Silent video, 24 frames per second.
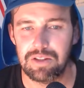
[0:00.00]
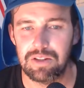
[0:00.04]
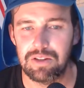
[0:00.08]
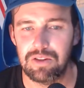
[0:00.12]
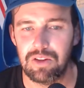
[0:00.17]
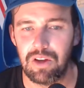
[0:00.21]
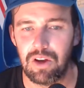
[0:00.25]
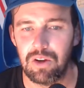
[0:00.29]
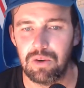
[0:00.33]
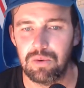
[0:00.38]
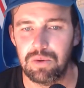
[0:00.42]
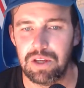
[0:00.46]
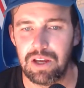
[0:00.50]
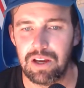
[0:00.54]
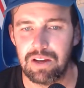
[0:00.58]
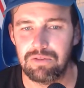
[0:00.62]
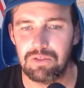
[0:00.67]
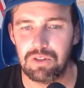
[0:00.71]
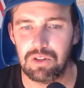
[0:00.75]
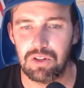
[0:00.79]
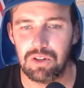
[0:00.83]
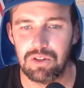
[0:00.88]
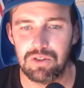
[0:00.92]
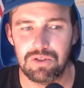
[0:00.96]
and though we have
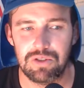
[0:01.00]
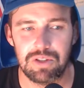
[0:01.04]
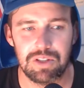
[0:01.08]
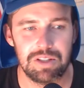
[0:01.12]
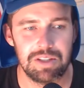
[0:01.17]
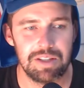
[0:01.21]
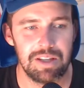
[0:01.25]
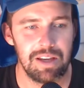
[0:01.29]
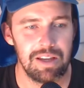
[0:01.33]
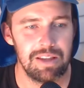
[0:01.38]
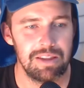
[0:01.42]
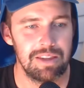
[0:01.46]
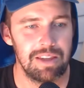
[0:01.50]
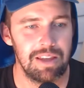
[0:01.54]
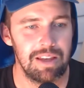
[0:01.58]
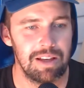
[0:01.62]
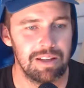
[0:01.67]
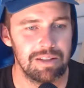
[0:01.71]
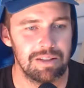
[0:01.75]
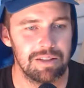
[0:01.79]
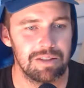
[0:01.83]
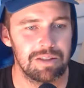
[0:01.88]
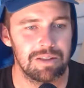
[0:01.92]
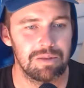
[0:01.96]
close to
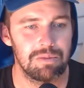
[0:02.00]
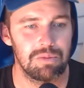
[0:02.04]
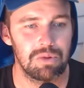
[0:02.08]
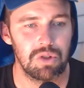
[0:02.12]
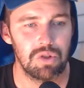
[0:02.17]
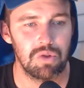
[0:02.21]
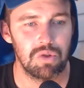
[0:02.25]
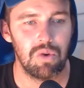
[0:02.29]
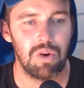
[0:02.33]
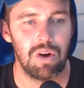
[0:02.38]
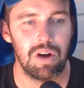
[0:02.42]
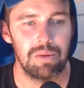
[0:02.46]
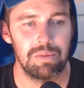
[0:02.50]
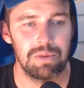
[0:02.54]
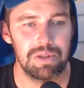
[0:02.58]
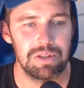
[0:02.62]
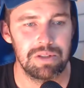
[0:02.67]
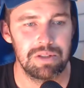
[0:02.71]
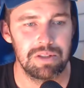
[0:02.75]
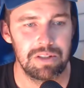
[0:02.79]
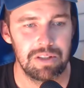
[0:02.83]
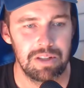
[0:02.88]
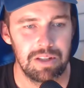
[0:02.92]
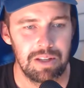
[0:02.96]
10,000
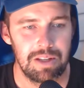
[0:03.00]
subscribers,